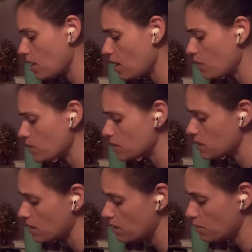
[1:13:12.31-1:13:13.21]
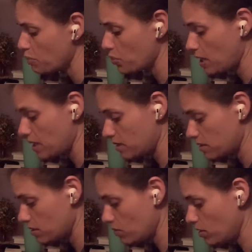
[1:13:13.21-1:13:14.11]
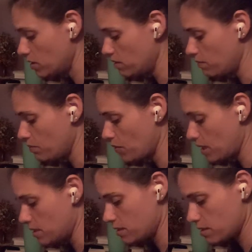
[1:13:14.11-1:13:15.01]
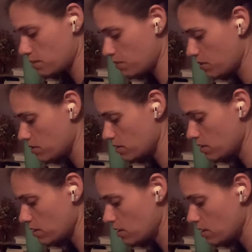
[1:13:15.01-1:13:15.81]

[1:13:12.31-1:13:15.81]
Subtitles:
I want to say an embrace. You want to embrace this person.